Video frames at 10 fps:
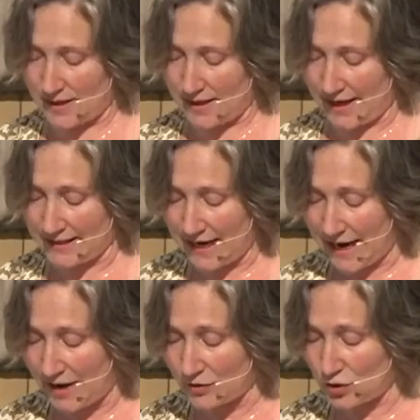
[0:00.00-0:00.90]
And
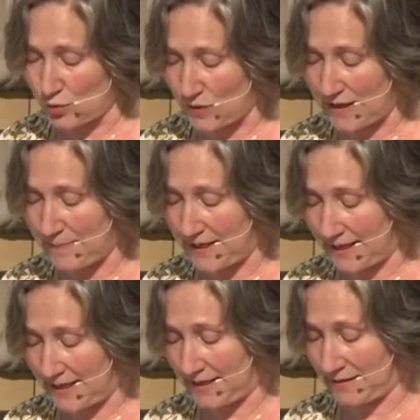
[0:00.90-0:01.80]
how do we
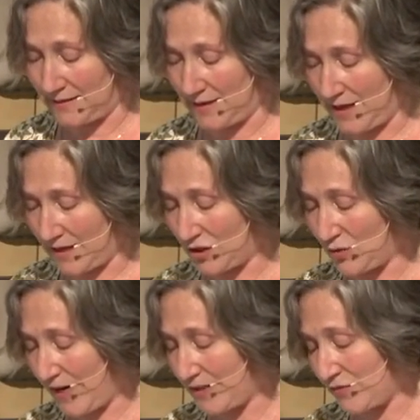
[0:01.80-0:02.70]
begin the
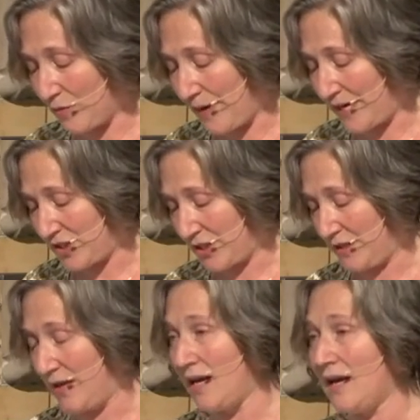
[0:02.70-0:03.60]
transformation
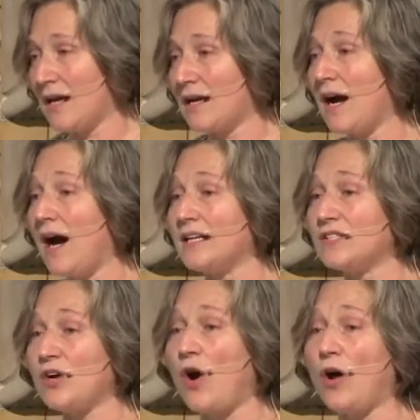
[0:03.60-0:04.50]
God is
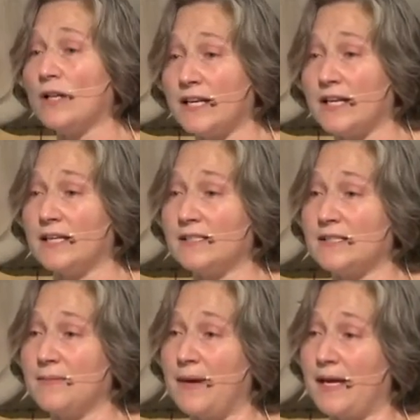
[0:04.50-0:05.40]
calling us to
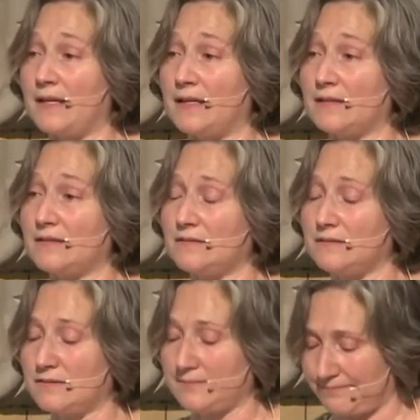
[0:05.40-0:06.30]
make?
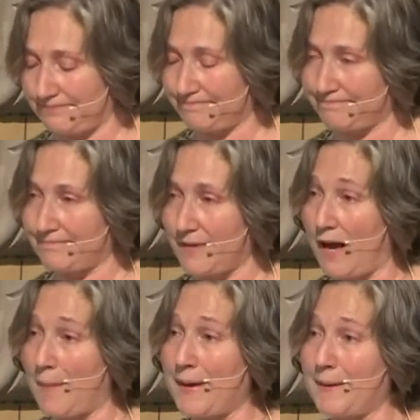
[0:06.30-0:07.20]

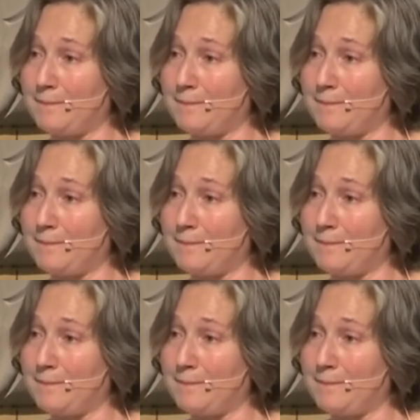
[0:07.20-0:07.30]
Amen.